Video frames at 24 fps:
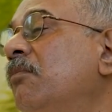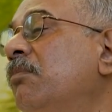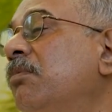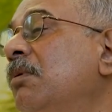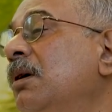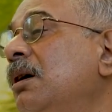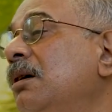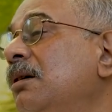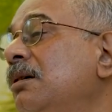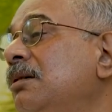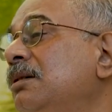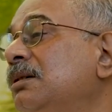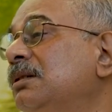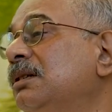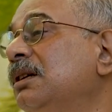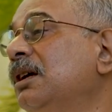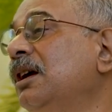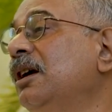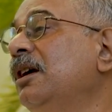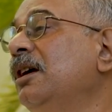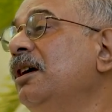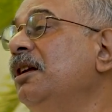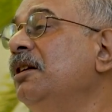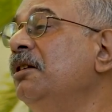birds
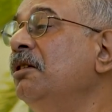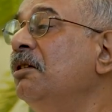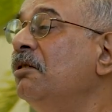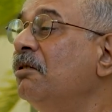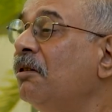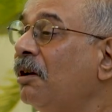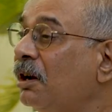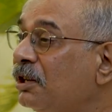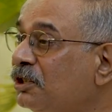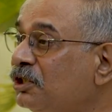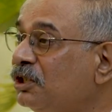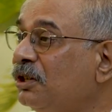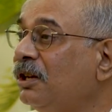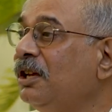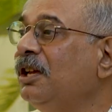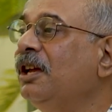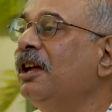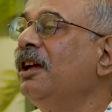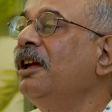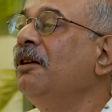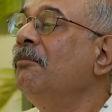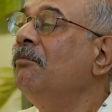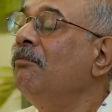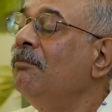nurturing, a